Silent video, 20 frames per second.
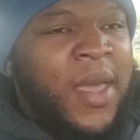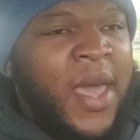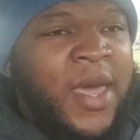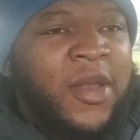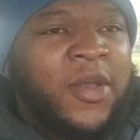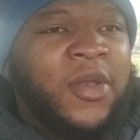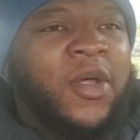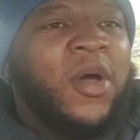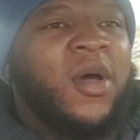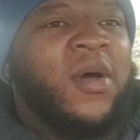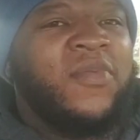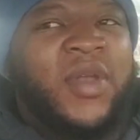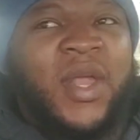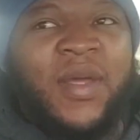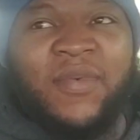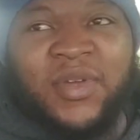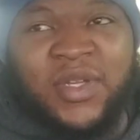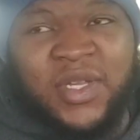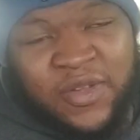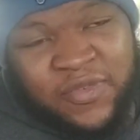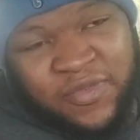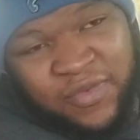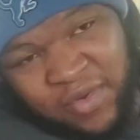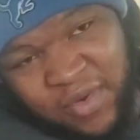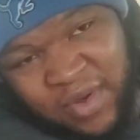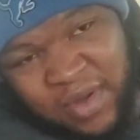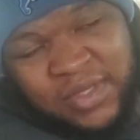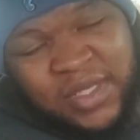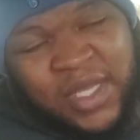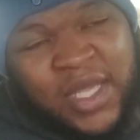Matador, whatever it is
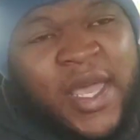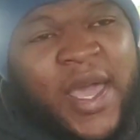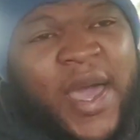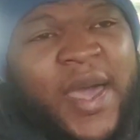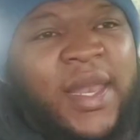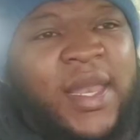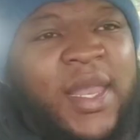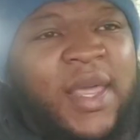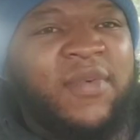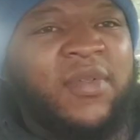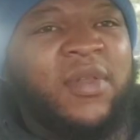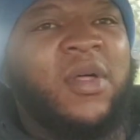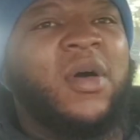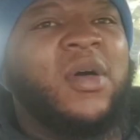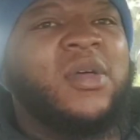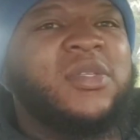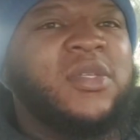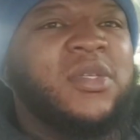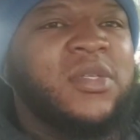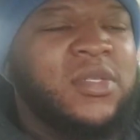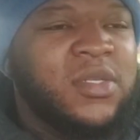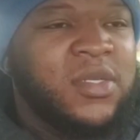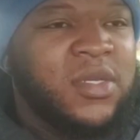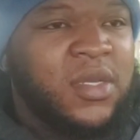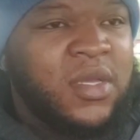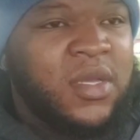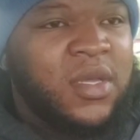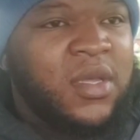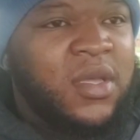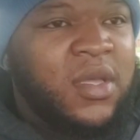from UFC, he got 11 losses.
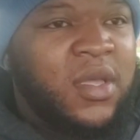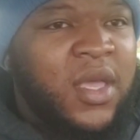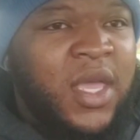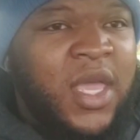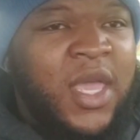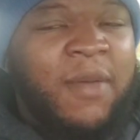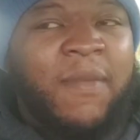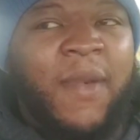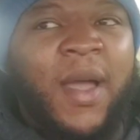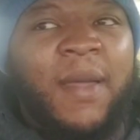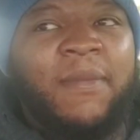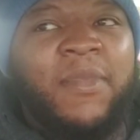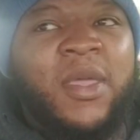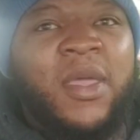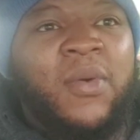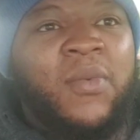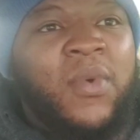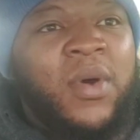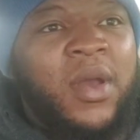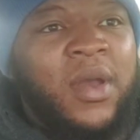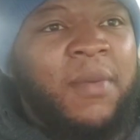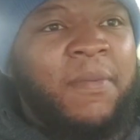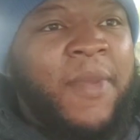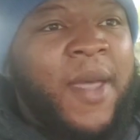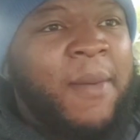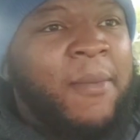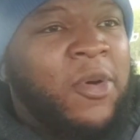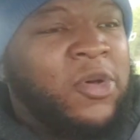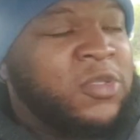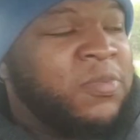And he might be in one of
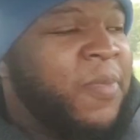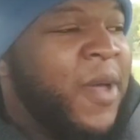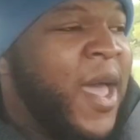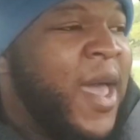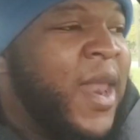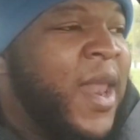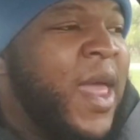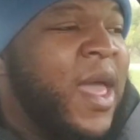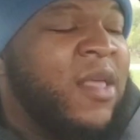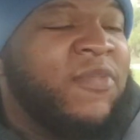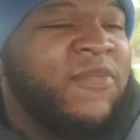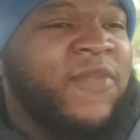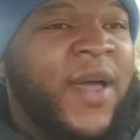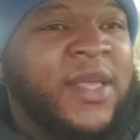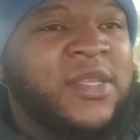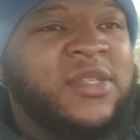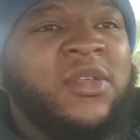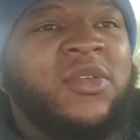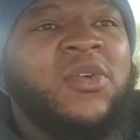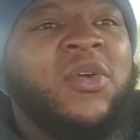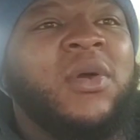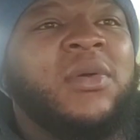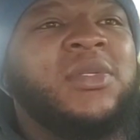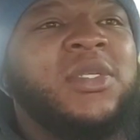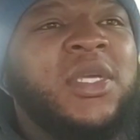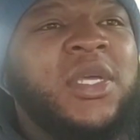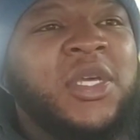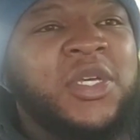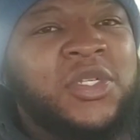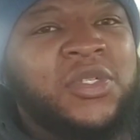the most badass fights in
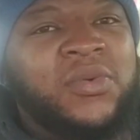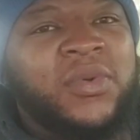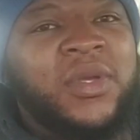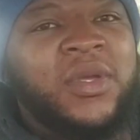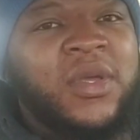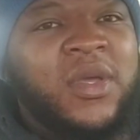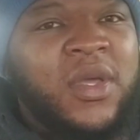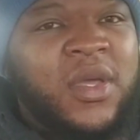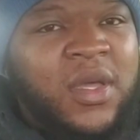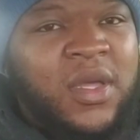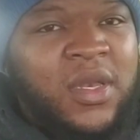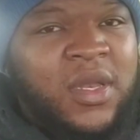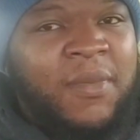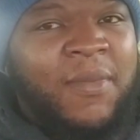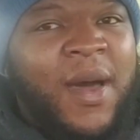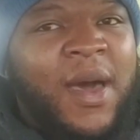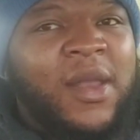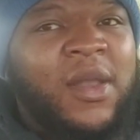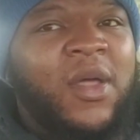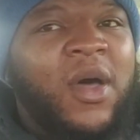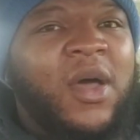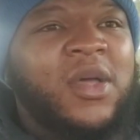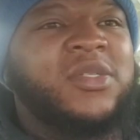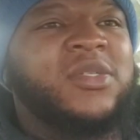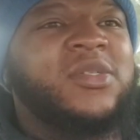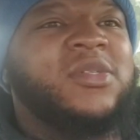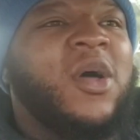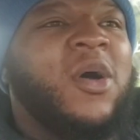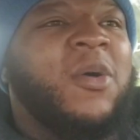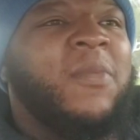UFC history. The amount of
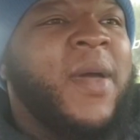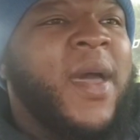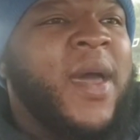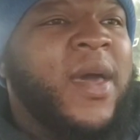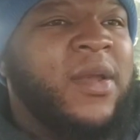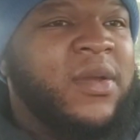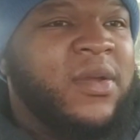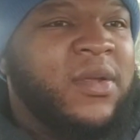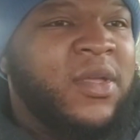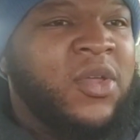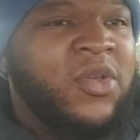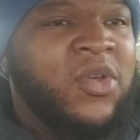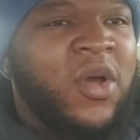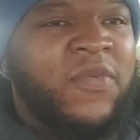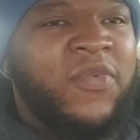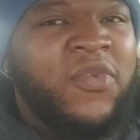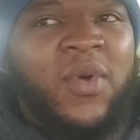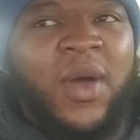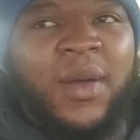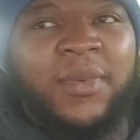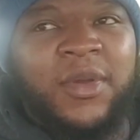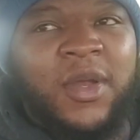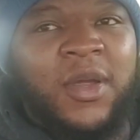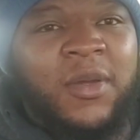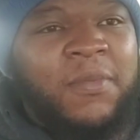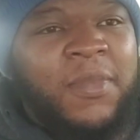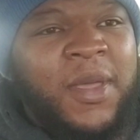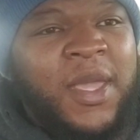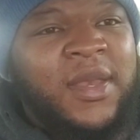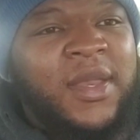losses don't matter. You know, if you up
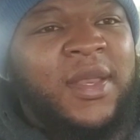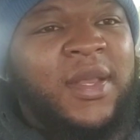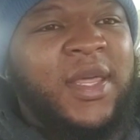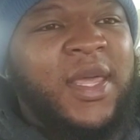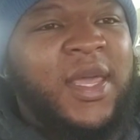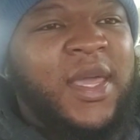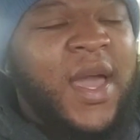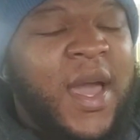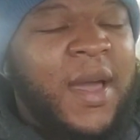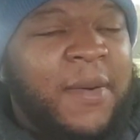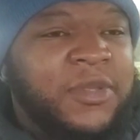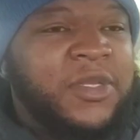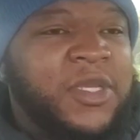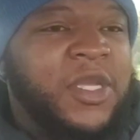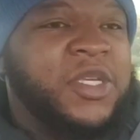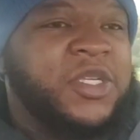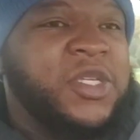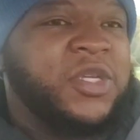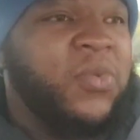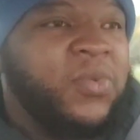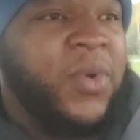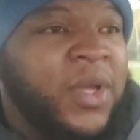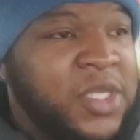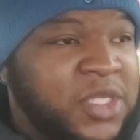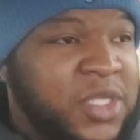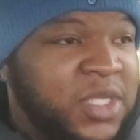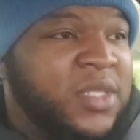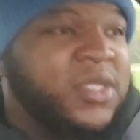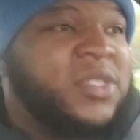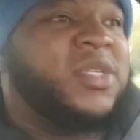there beating elite competition,
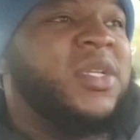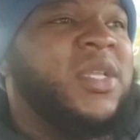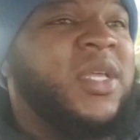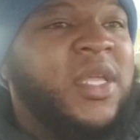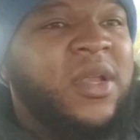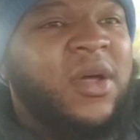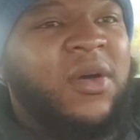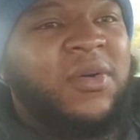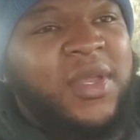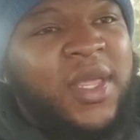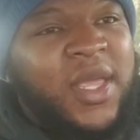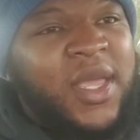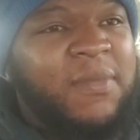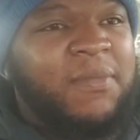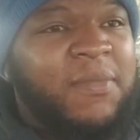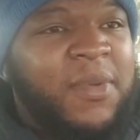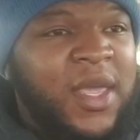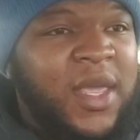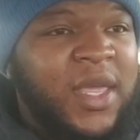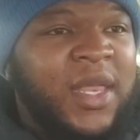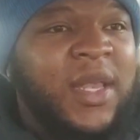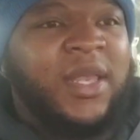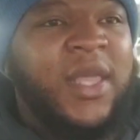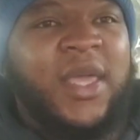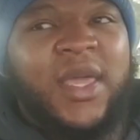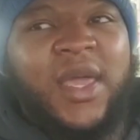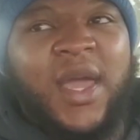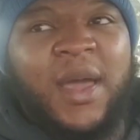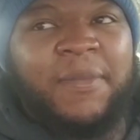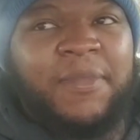which Salido did beat
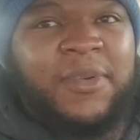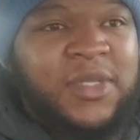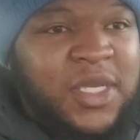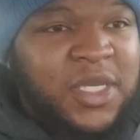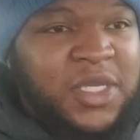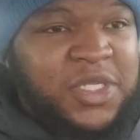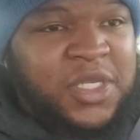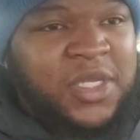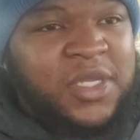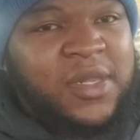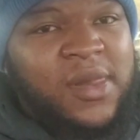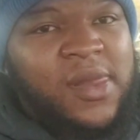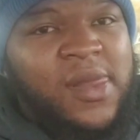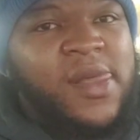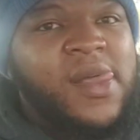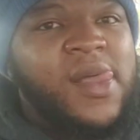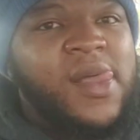elite competition,